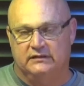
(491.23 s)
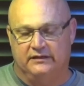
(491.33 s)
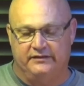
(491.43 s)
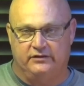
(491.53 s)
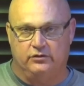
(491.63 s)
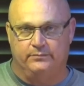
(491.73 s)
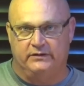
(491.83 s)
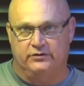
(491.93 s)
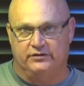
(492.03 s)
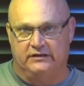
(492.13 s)
I think could be
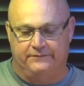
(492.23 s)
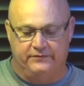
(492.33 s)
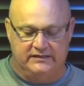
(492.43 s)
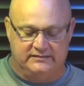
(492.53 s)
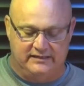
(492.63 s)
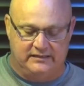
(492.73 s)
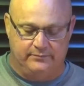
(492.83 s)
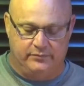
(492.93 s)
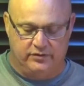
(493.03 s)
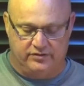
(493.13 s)
good enough for that
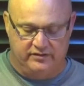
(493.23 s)
second berth.